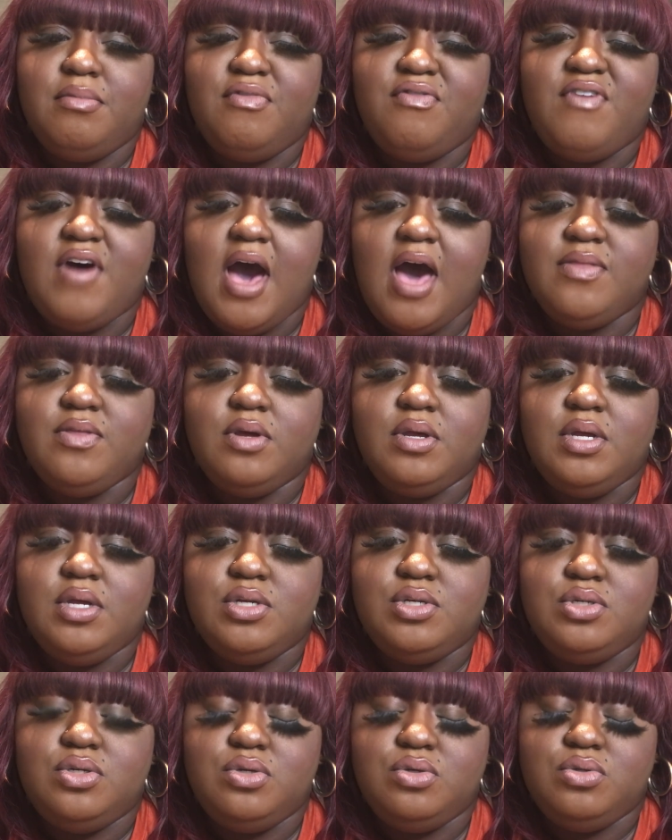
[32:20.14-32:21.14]
father
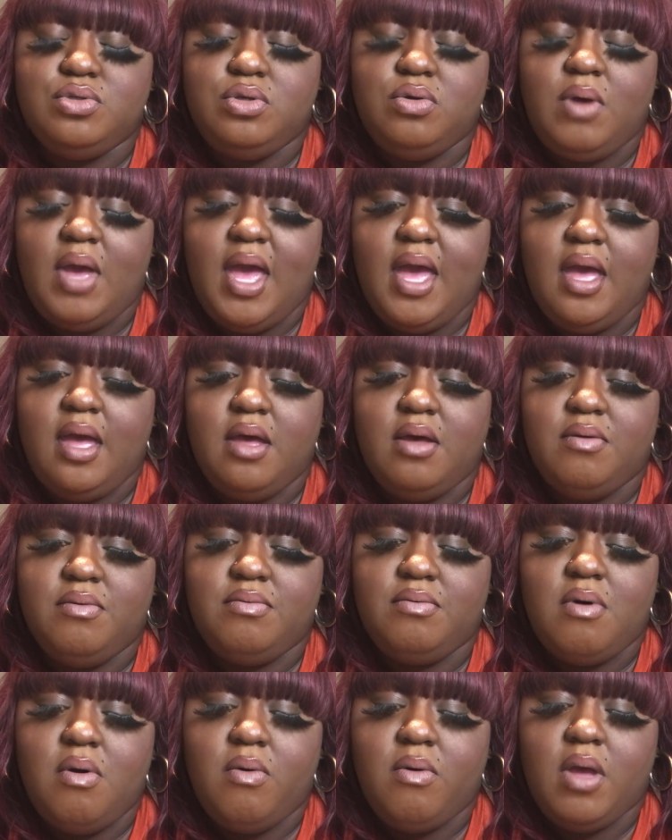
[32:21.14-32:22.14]
issues you
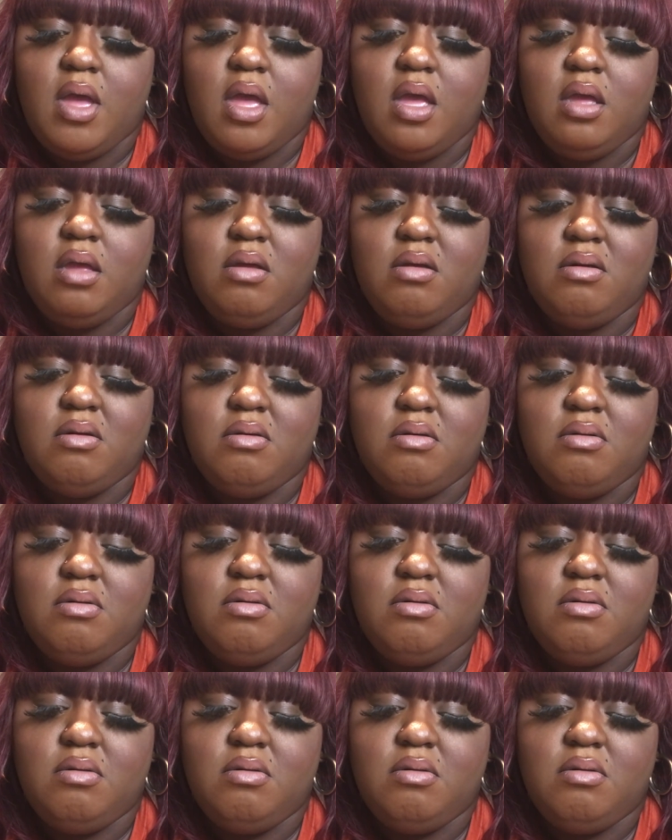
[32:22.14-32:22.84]
have. Okay.